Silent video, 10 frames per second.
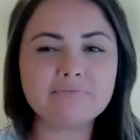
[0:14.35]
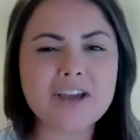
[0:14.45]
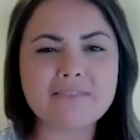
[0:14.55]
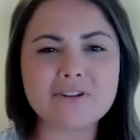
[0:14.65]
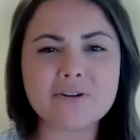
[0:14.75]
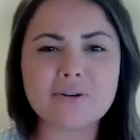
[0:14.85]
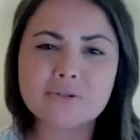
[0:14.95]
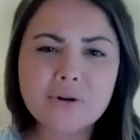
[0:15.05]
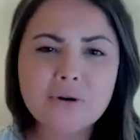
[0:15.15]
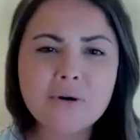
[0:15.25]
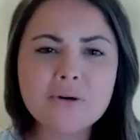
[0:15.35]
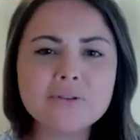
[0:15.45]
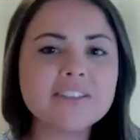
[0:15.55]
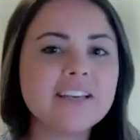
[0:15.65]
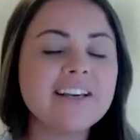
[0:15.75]
You have your own
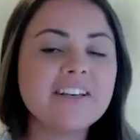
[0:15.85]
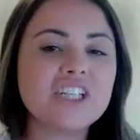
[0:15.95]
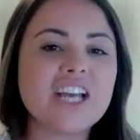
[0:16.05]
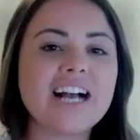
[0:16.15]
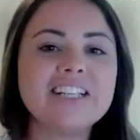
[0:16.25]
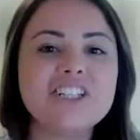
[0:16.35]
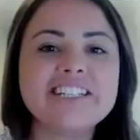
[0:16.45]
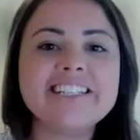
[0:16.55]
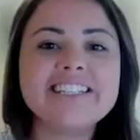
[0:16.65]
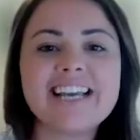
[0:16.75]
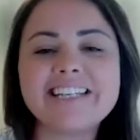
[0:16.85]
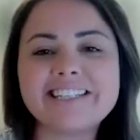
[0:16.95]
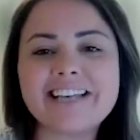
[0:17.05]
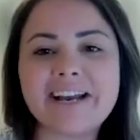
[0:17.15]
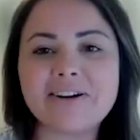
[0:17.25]
goals, challenges, and
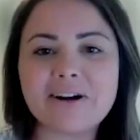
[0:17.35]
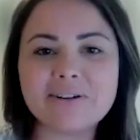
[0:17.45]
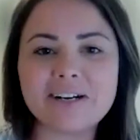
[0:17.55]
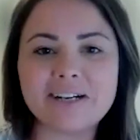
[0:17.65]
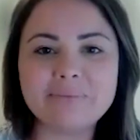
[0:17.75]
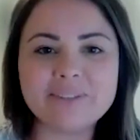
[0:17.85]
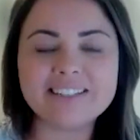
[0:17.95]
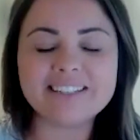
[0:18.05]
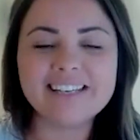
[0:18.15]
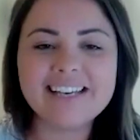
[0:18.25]
desired outcomes.